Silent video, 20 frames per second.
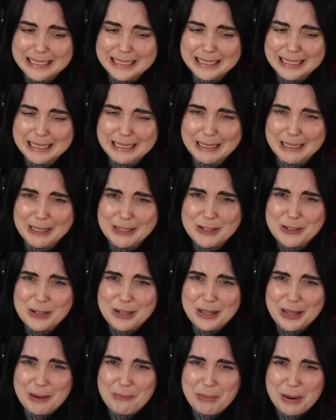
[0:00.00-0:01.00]
Oh, did you hear
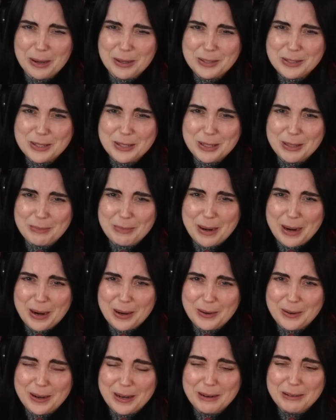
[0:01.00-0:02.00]
that person in the
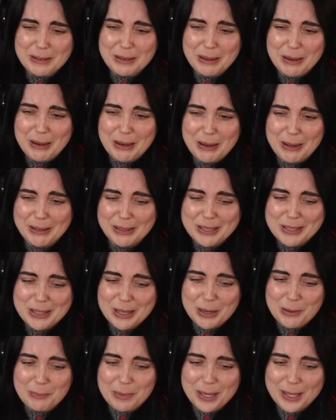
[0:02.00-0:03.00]
background? Oh, let's get
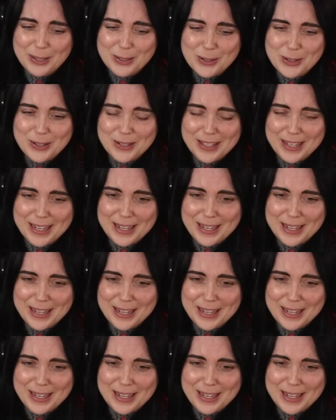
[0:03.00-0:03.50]
a picture of that.